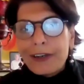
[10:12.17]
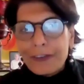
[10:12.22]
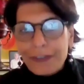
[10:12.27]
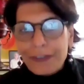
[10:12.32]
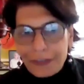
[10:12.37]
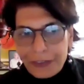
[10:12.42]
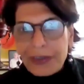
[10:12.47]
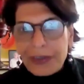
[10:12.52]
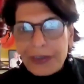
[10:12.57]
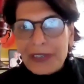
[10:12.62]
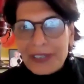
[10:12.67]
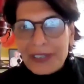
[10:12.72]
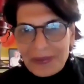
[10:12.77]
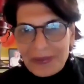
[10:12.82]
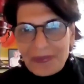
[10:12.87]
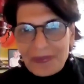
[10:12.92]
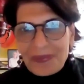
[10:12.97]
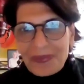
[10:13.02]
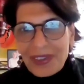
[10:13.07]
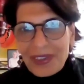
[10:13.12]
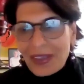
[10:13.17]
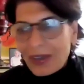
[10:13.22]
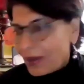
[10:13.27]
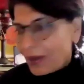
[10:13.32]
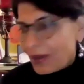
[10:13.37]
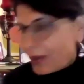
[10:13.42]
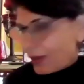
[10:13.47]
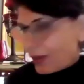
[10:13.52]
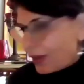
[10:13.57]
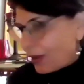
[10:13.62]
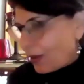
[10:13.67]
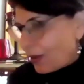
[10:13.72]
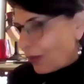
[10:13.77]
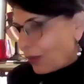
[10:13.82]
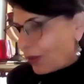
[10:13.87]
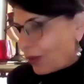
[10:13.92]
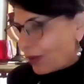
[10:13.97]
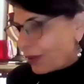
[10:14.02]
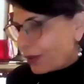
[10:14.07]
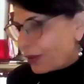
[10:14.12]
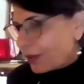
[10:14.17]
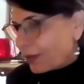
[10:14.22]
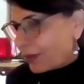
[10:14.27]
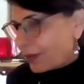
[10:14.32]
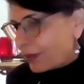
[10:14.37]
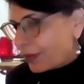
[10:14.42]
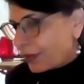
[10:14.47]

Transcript: different? Or